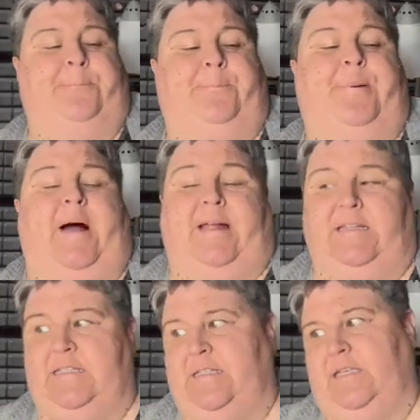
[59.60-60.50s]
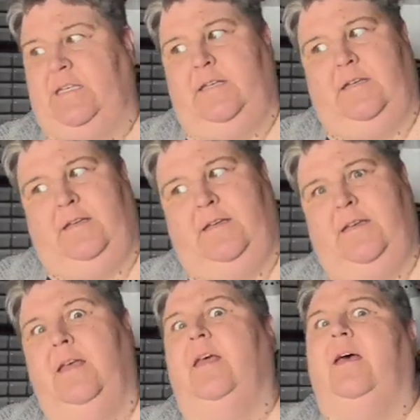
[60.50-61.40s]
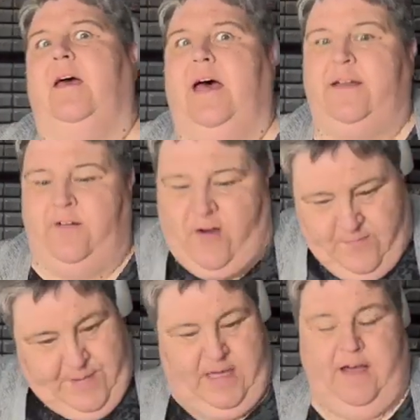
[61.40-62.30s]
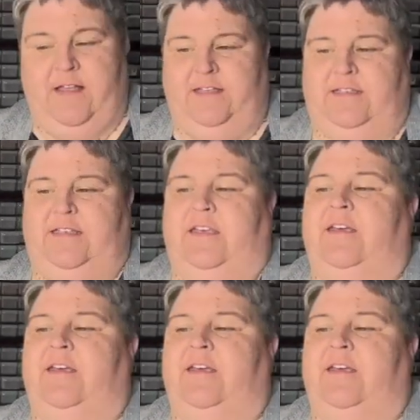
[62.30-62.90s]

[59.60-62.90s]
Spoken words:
but I don't know, because